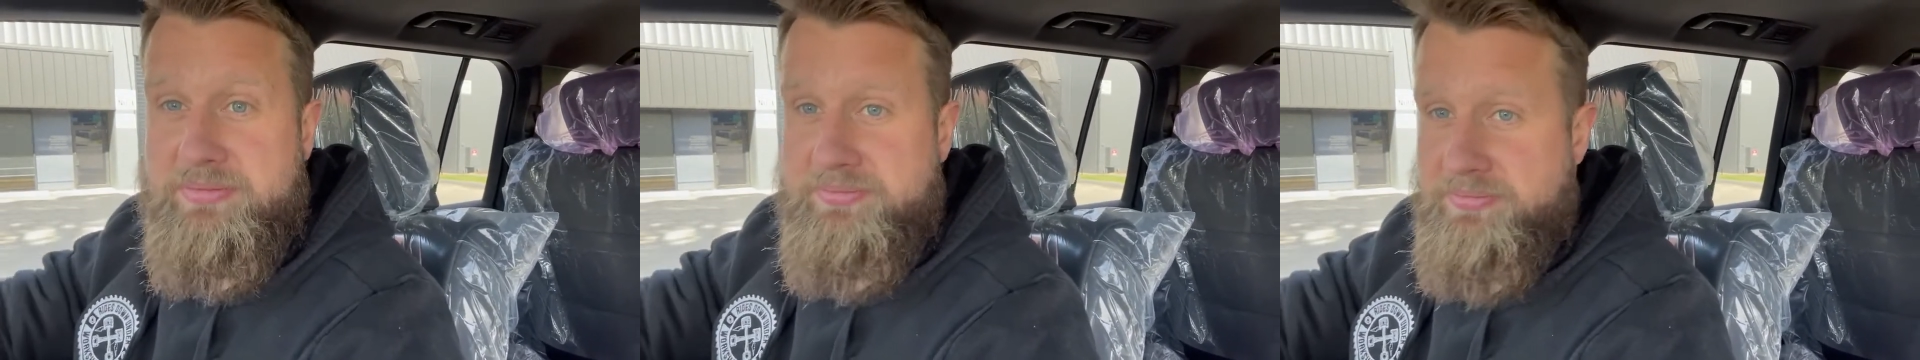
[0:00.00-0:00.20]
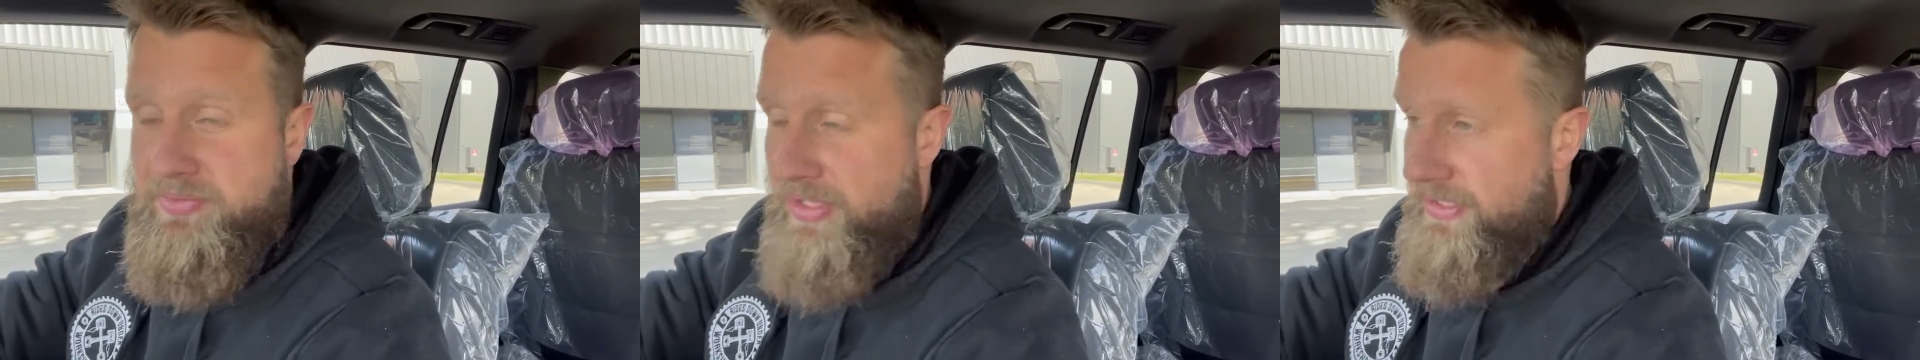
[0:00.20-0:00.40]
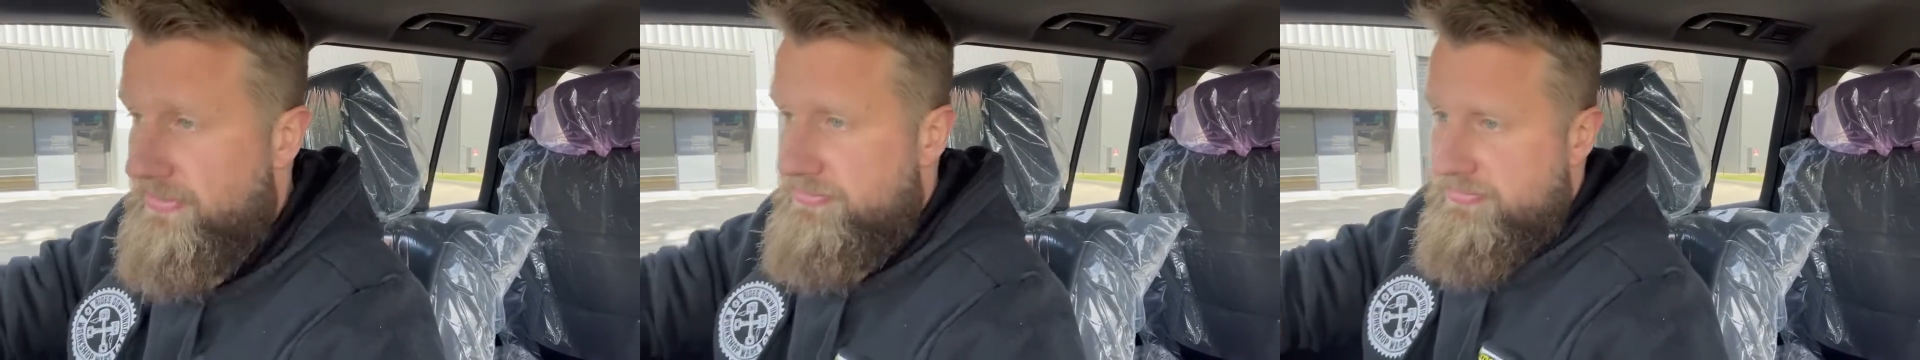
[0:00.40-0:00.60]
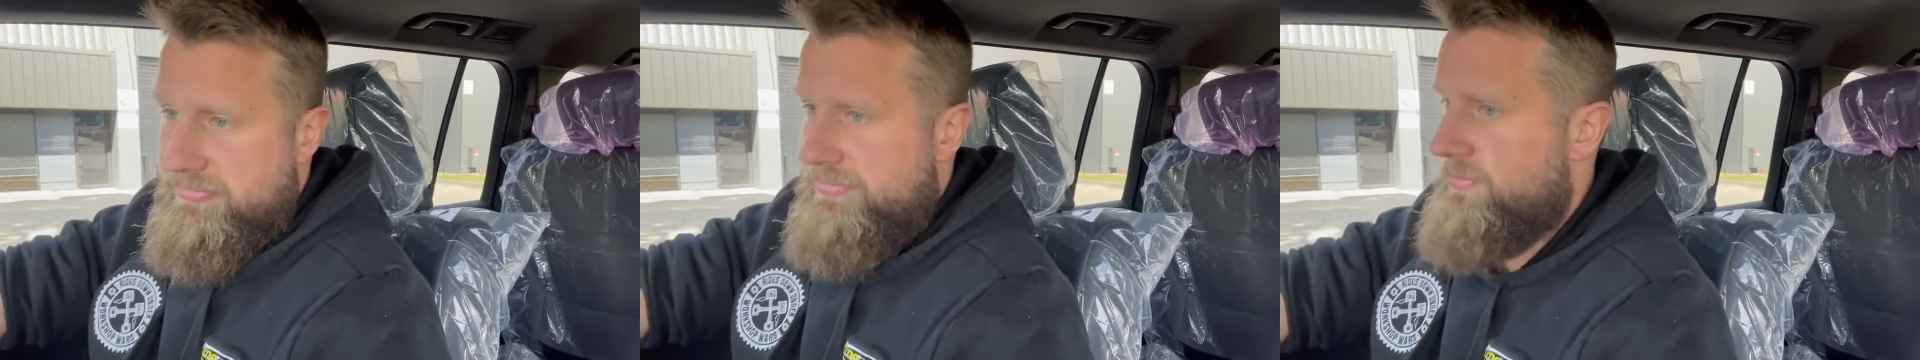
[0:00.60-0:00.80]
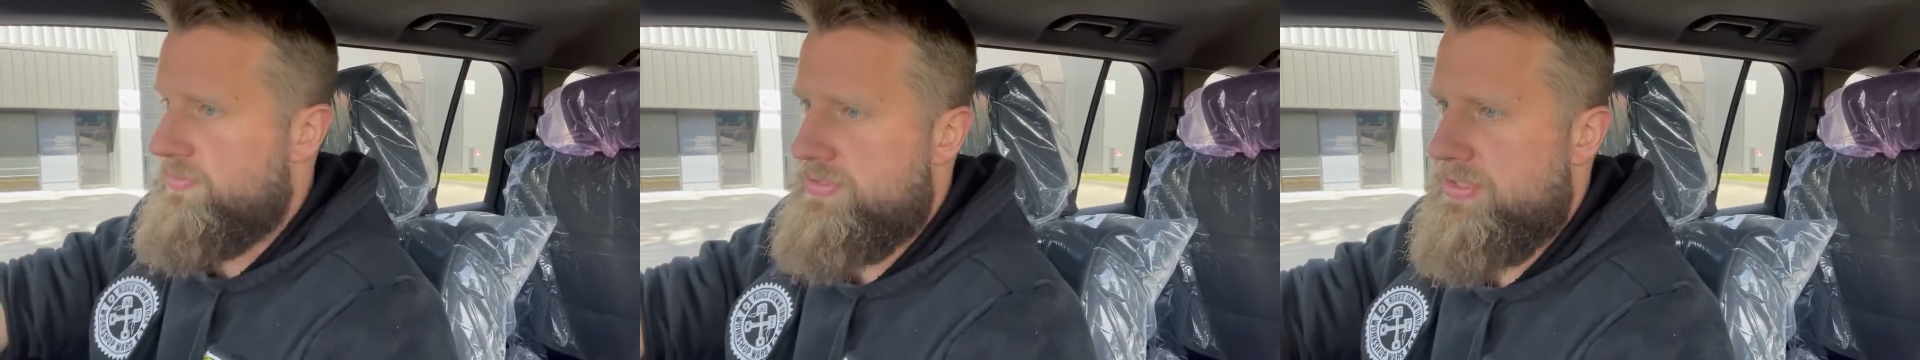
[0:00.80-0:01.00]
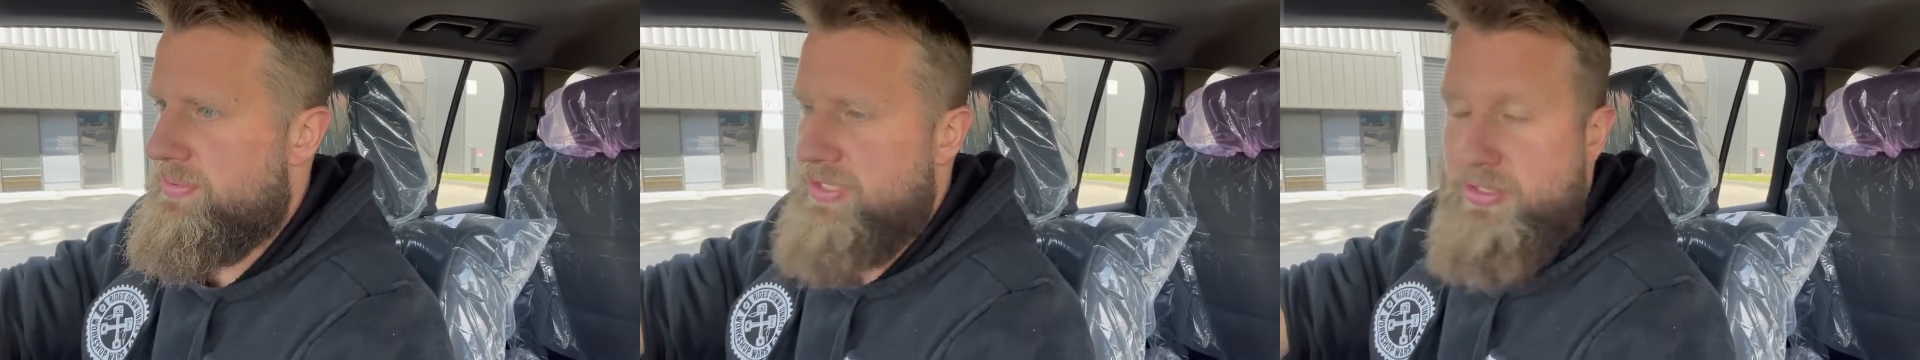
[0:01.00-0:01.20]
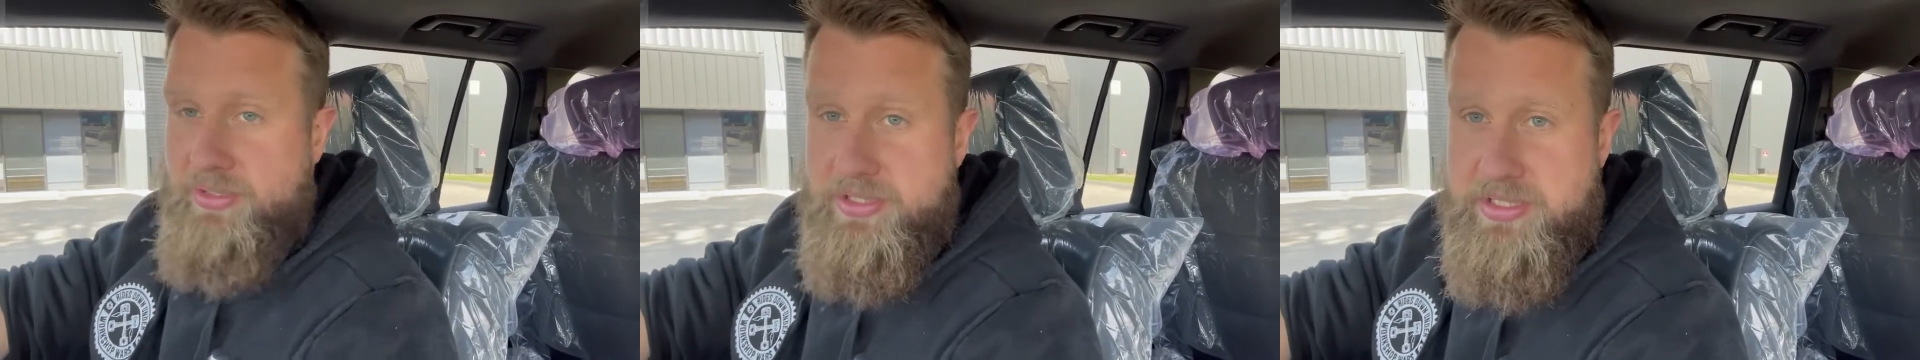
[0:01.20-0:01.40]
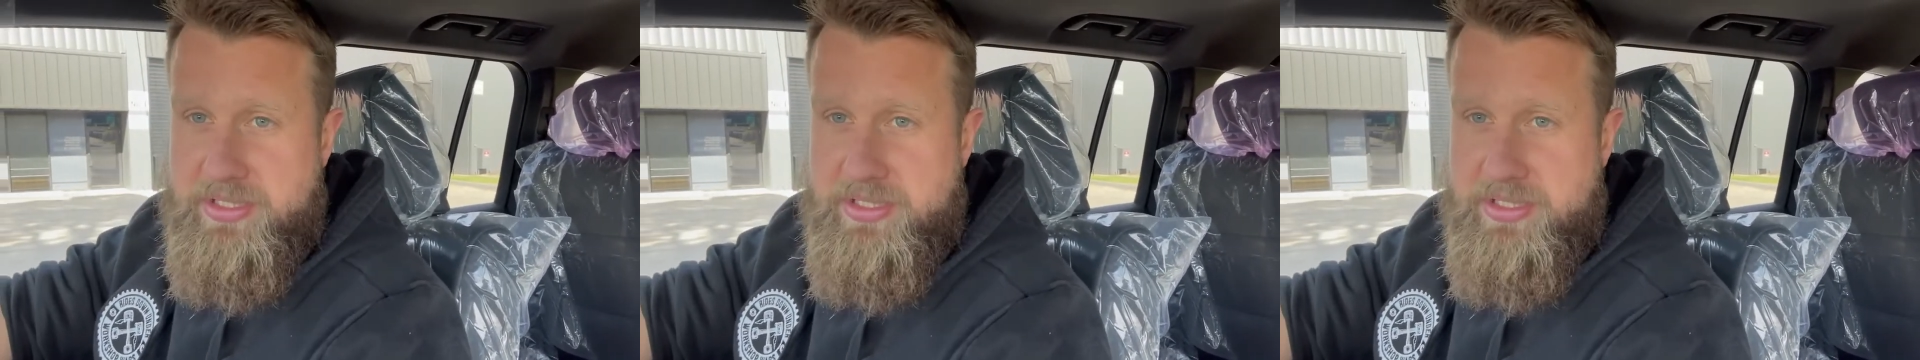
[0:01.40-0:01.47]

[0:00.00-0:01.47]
Like to be honest,